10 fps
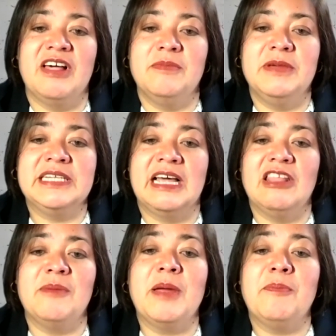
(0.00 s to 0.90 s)
development,
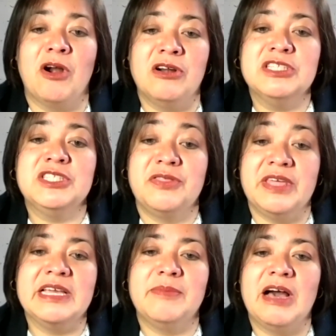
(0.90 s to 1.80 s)
allowed my partners to
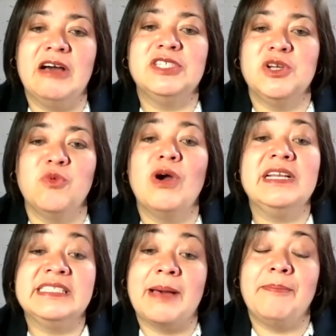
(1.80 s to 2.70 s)
think about, you know,
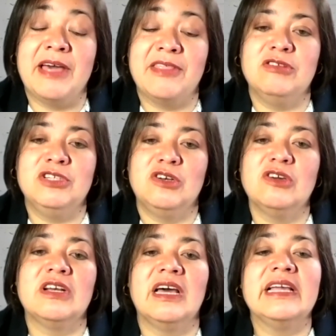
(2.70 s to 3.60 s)
what is that path going
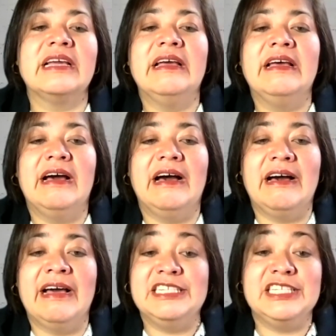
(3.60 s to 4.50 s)
to look like?
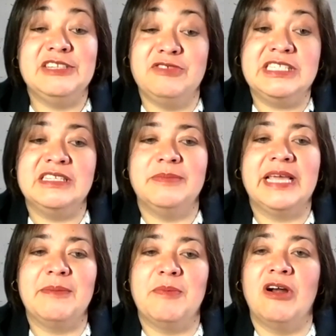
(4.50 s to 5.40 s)
And she recently
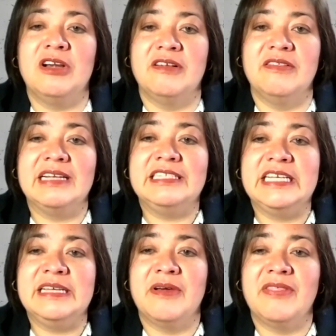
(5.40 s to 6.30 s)
became a partner in that
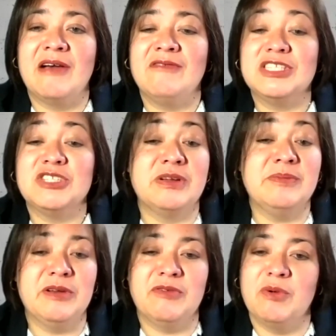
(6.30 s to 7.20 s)
team. And that was
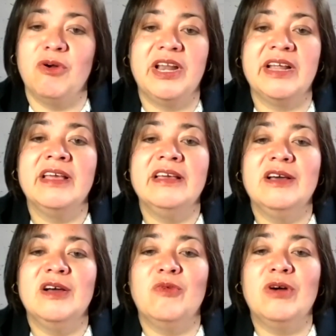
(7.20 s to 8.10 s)
extremely rewarding.
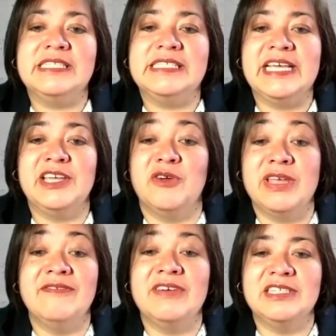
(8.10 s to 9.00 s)
One, seeing, you
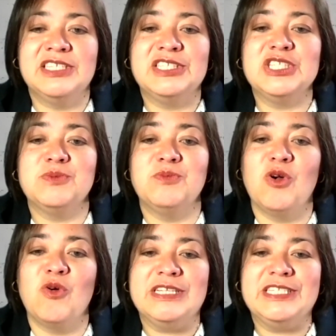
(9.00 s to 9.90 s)
know, even just a
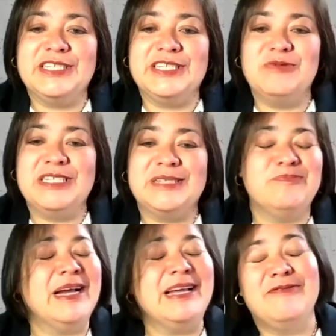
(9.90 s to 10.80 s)
small question,
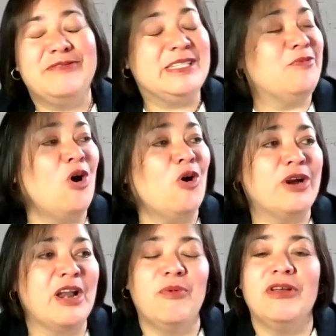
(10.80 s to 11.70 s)
which might seem
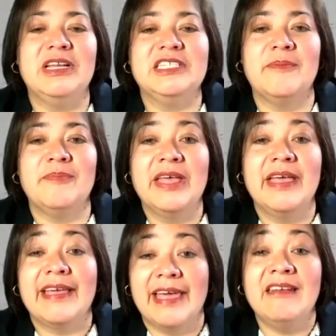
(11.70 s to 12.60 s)
awkward at a point in time,
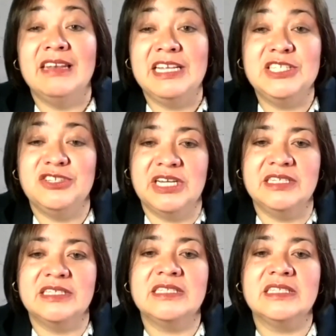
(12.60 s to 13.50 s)
can lead to
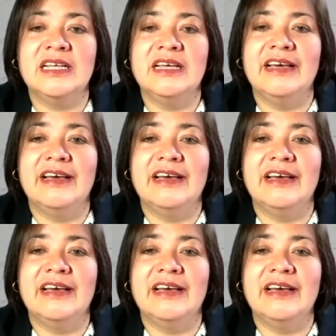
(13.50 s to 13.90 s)
changes.